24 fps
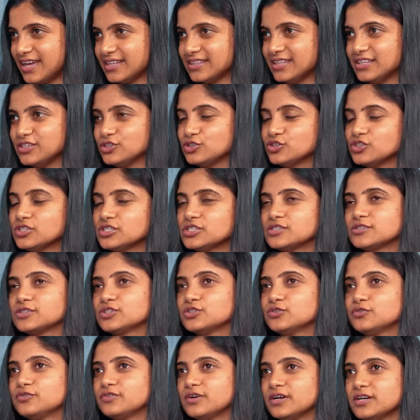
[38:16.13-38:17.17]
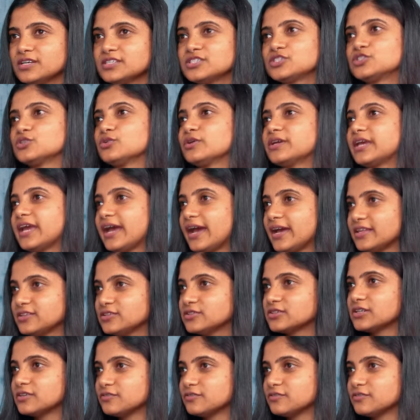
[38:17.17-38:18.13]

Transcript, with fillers: And then you just you first you gather